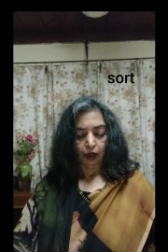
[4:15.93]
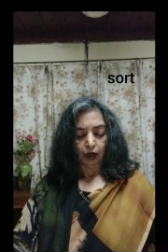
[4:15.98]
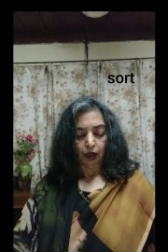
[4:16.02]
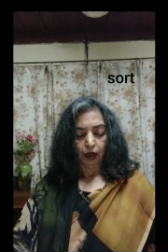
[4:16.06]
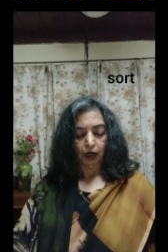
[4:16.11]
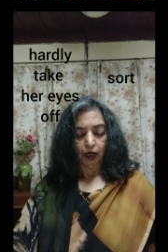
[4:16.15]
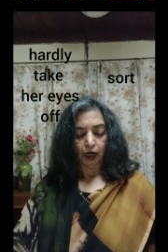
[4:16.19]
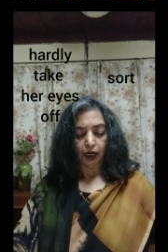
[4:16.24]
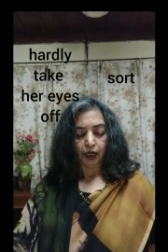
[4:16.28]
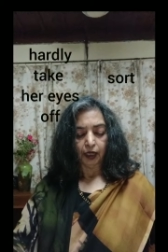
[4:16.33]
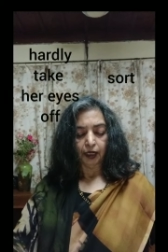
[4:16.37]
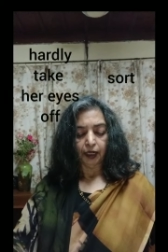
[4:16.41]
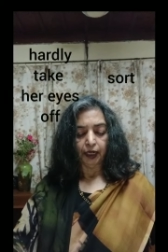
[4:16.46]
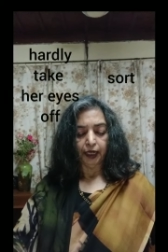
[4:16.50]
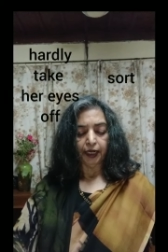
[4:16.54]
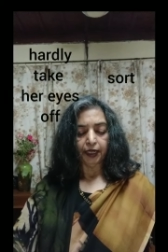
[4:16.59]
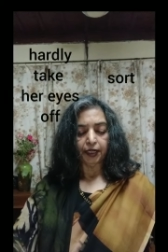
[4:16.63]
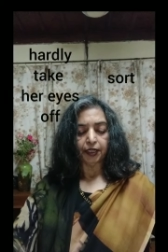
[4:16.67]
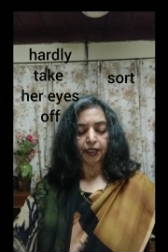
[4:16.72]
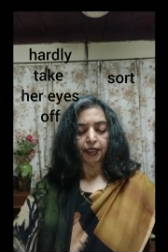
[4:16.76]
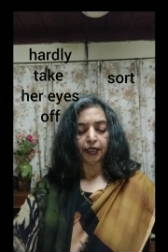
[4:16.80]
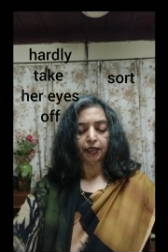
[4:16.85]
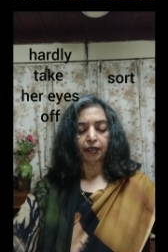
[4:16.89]
Hardly
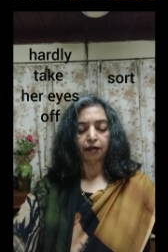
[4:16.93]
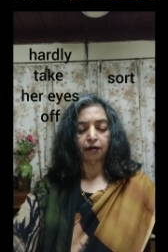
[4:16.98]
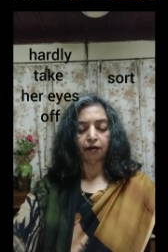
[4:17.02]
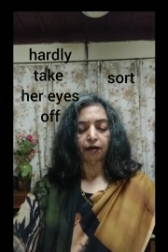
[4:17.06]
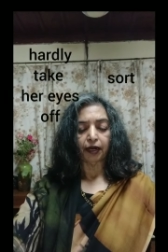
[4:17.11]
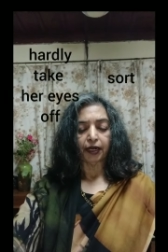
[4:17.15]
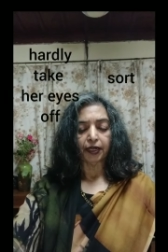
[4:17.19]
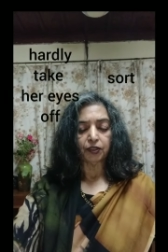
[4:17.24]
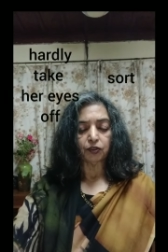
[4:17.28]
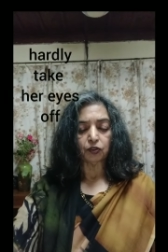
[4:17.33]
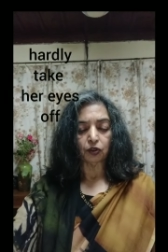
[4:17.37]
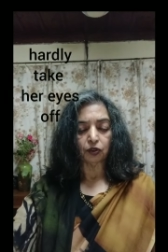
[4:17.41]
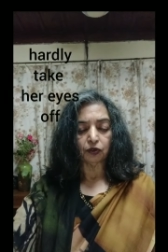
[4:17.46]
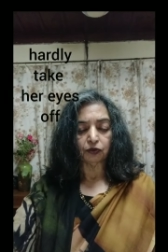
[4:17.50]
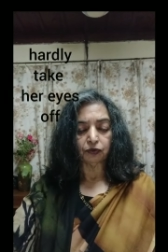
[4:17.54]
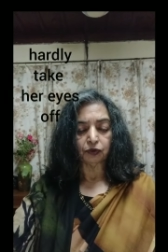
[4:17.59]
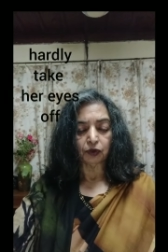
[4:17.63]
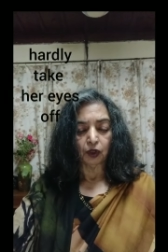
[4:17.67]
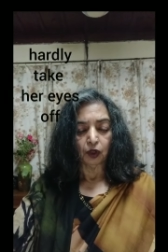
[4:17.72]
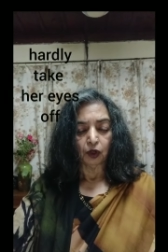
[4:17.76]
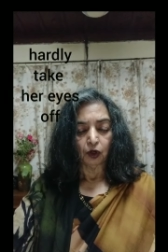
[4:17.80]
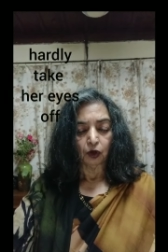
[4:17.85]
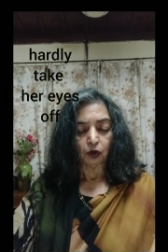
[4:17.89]
take her eyes off,
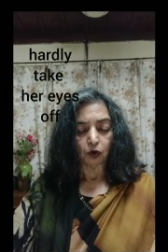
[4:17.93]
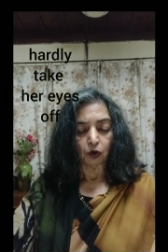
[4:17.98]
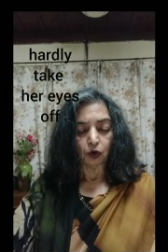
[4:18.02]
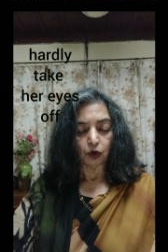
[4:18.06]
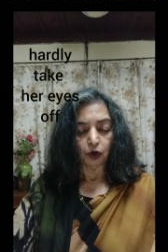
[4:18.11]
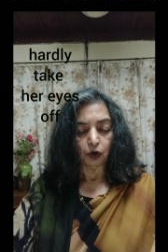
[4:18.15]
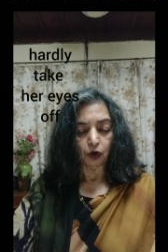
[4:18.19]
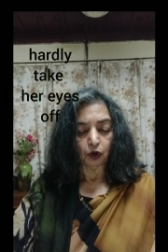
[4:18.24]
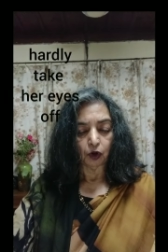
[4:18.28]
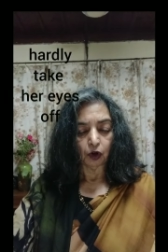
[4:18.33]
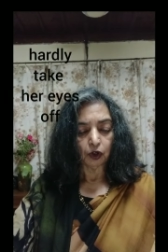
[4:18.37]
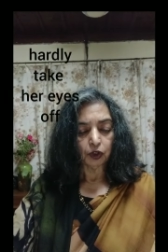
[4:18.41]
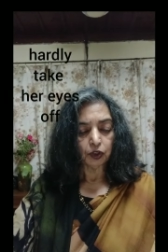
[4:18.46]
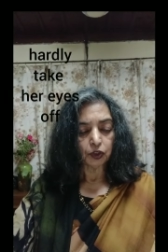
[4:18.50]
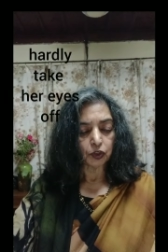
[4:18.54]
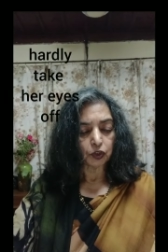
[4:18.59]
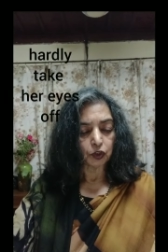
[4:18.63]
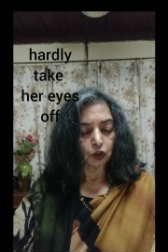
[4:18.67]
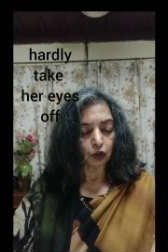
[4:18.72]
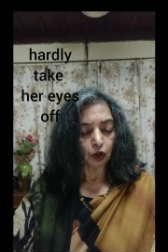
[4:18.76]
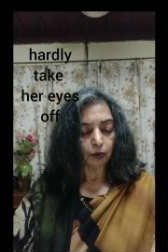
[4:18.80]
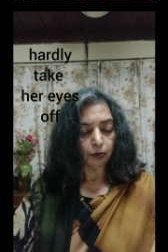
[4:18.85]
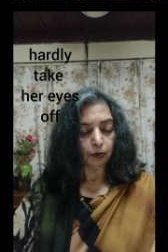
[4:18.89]
could not
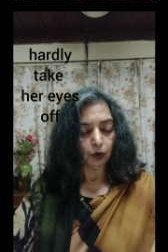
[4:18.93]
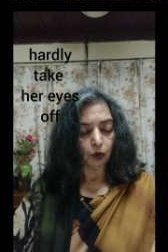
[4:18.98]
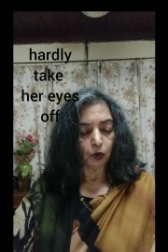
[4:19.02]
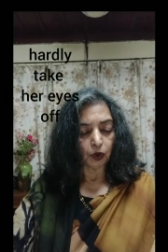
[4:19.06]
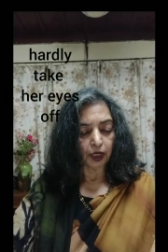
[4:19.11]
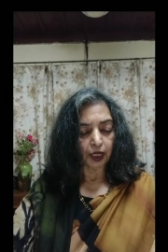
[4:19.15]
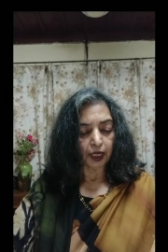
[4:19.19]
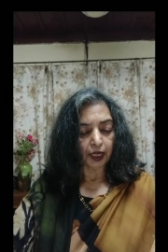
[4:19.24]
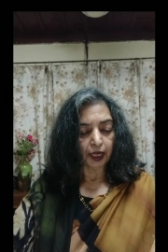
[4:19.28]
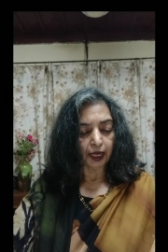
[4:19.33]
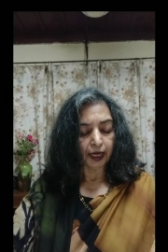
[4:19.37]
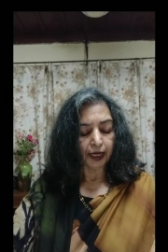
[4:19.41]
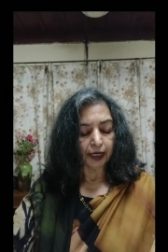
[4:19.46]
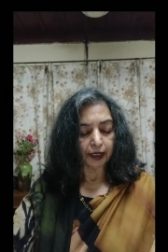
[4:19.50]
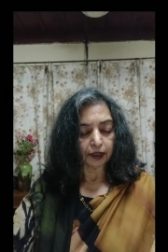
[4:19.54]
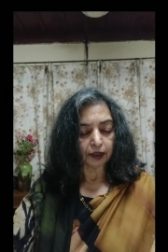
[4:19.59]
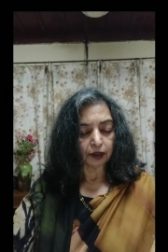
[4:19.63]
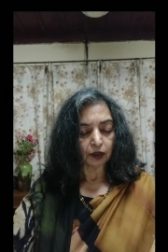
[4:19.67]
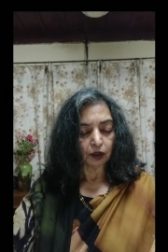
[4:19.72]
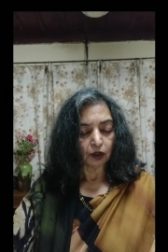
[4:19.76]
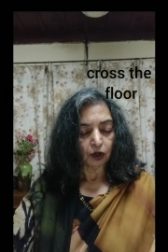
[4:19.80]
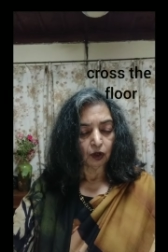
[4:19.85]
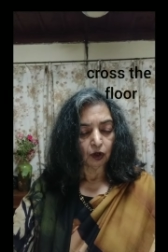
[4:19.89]
stop looking
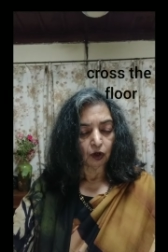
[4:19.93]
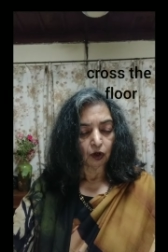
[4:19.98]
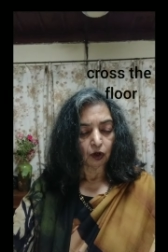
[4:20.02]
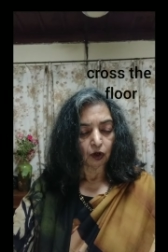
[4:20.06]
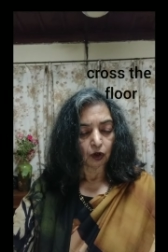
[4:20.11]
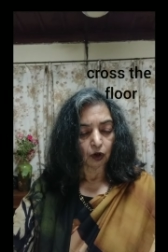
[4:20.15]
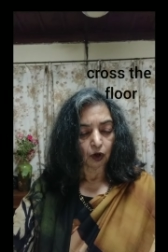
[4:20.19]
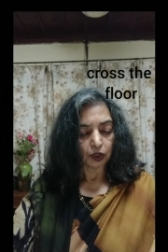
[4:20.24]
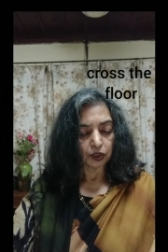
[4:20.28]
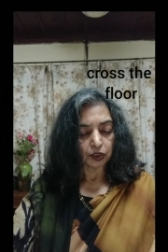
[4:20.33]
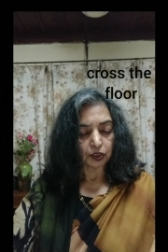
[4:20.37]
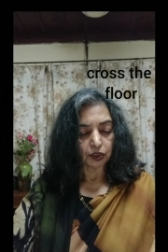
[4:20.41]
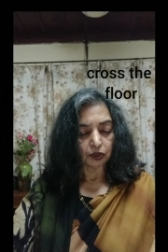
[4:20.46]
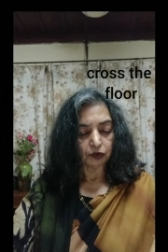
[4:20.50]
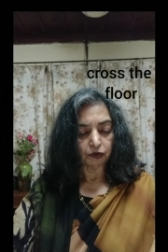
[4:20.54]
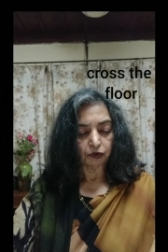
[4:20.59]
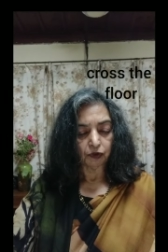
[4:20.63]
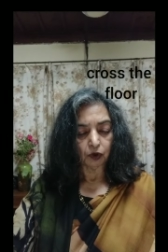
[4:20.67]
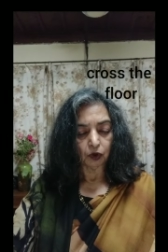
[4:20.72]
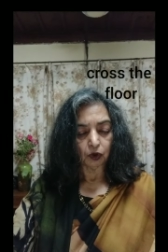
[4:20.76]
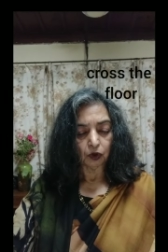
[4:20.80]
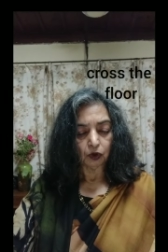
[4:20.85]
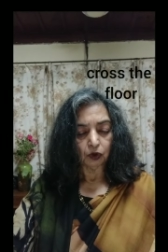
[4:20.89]
at. Cross the
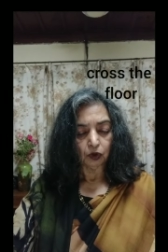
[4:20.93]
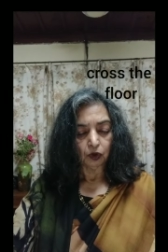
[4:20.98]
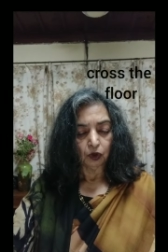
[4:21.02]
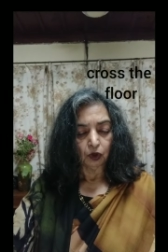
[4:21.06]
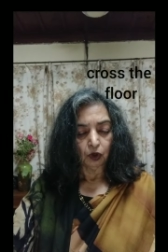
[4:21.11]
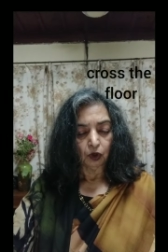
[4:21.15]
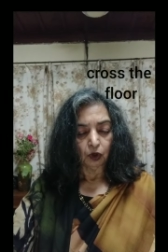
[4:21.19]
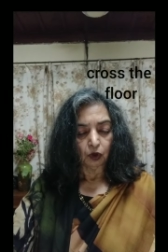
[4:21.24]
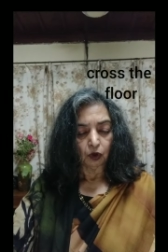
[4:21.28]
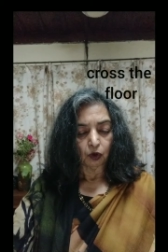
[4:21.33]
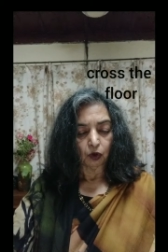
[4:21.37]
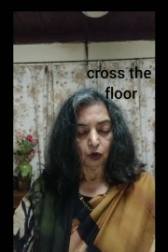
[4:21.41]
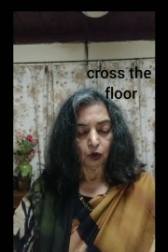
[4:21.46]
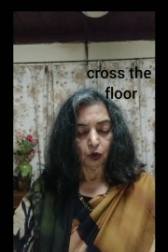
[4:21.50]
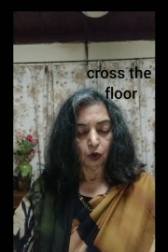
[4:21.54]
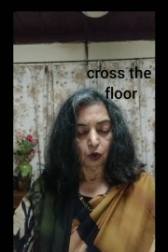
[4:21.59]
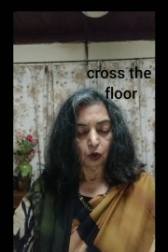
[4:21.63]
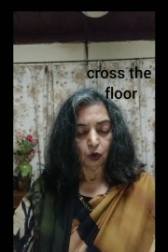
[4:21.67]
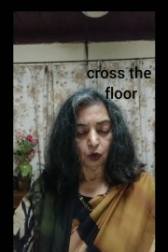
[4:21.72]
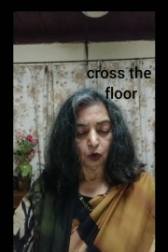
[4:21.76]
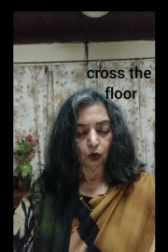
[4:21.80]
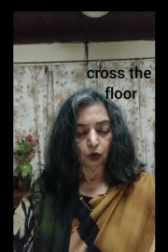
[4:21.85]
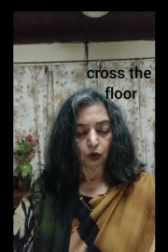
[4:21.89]
floor,
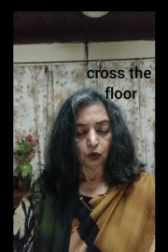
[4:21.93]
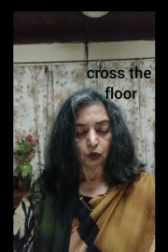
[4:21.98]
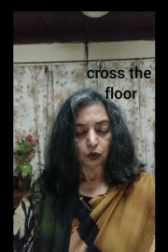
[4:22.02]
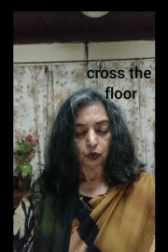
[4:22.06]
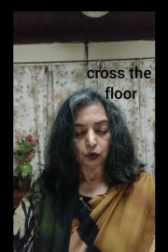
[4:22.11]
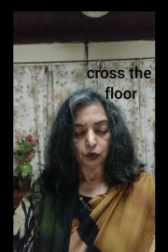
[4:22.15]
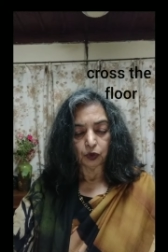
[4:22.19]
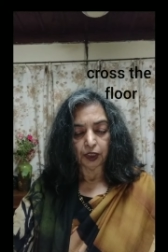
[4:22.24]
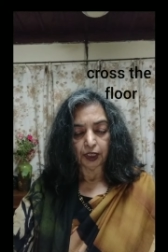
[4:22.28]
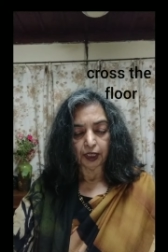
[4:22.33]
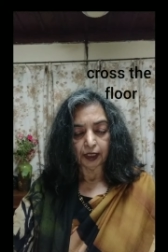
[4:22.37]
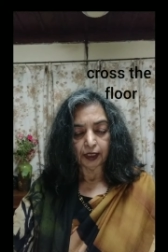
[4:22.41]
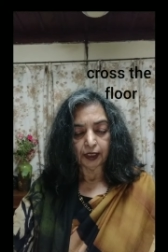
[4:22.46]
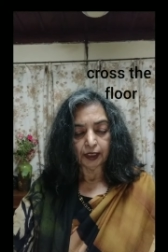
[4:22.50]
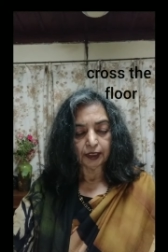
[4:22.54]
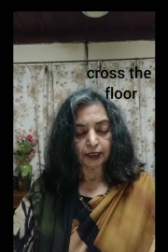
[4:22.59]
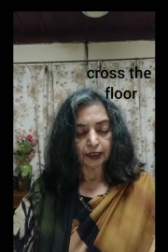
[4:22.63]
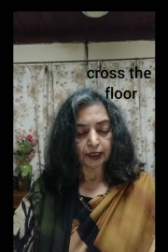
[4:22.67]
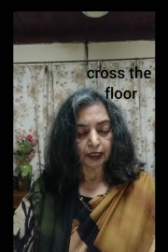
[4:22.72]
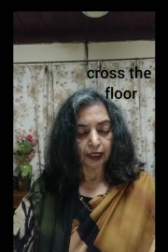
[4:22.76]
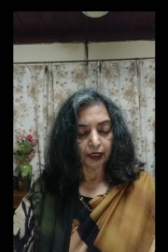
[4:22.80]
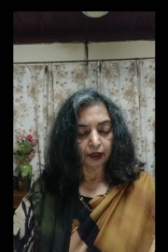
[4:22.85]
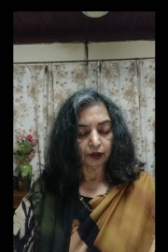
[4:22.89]
go to the other
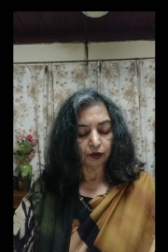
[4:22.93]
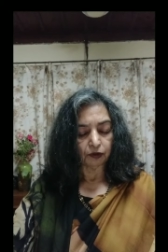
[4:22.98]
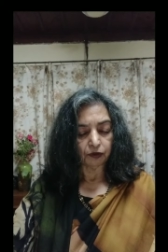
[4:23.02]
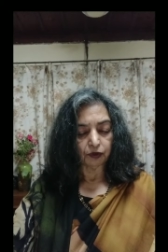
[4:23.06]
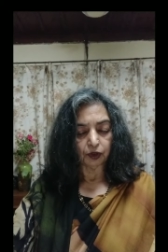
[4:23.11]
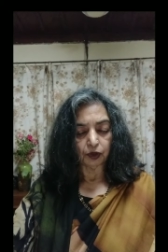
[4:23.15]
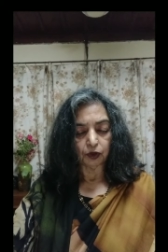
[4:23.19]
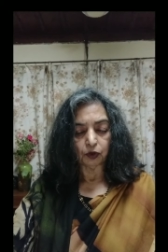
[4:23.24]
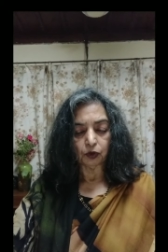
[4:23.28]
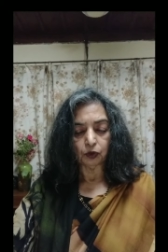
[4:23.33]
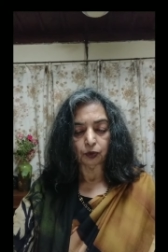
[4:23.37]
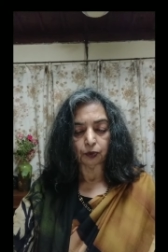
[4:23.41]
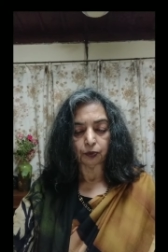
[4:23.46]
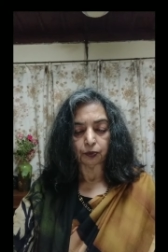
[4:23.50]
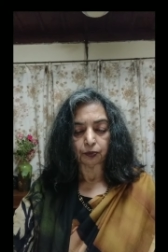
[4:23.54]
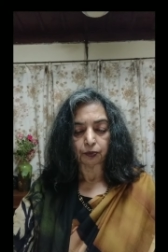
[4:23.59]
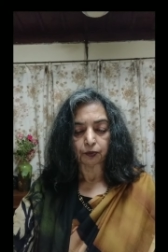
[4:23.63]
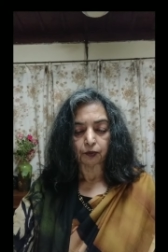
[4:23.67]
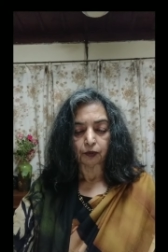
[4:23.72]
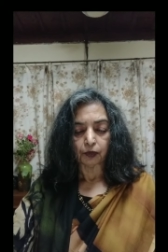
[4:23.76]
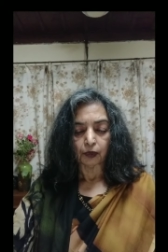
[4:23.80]
side of the room.